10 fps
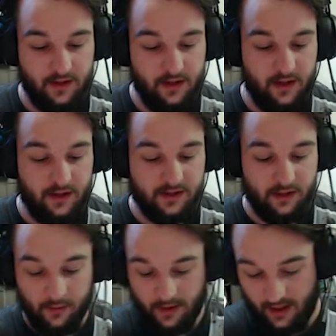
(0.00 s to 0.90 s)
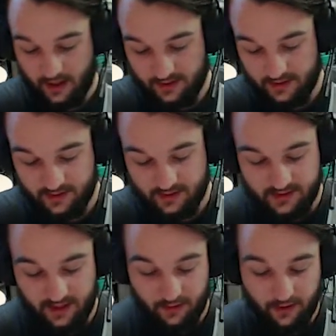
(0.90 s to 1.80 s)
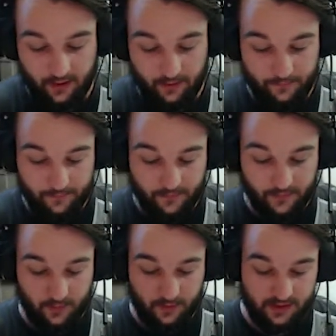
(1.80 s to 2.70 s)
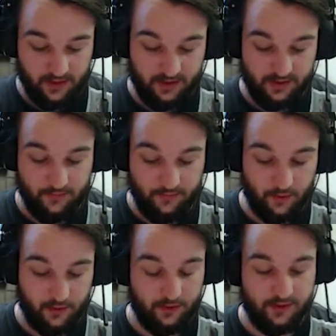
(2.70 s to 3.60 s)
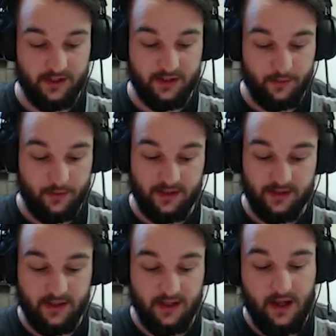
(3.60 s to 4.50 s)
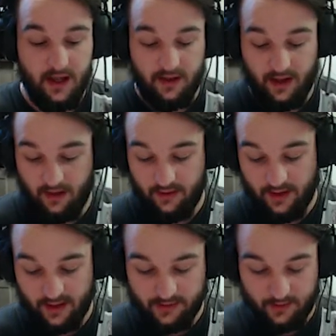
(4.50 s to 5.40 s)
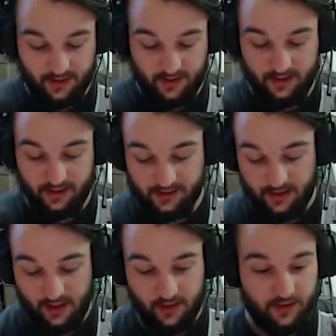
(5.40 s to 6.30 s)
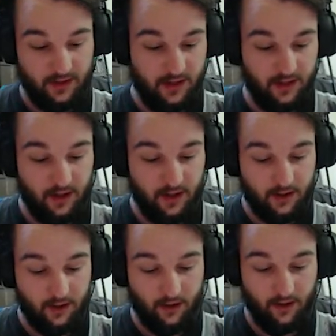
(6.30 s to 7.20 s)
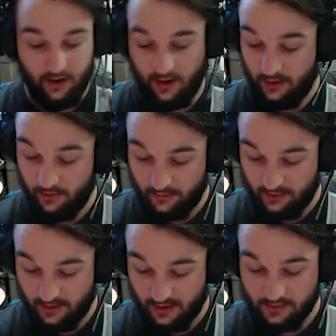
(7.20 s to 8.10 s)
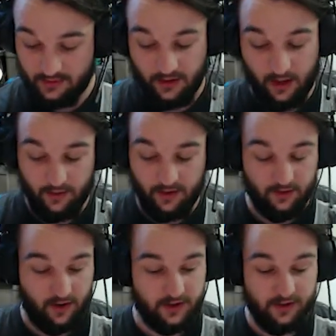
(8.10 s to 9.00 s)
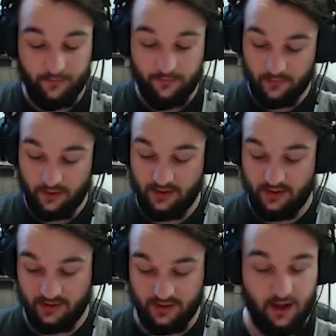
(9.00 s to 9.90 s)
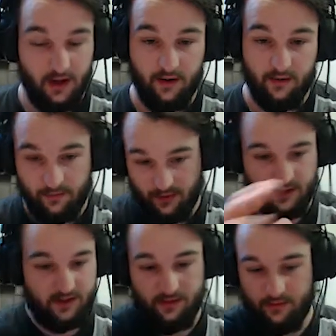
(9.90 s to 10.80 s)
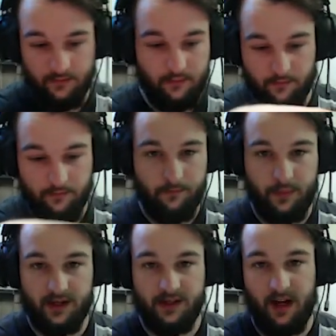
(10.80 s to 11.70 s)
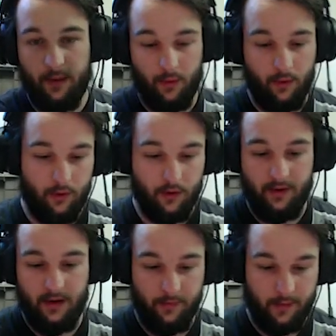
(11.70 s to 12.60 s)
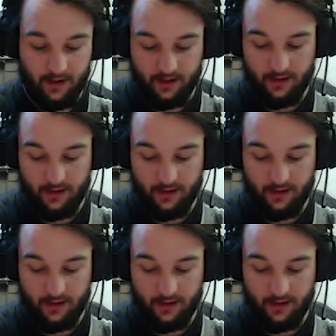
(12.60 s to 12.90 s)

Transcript: So we got stereo, which is the vocals, instruments. Then the next one is the car, uh, no, the next one is omnidirectional, which is it picks it up all around the mic.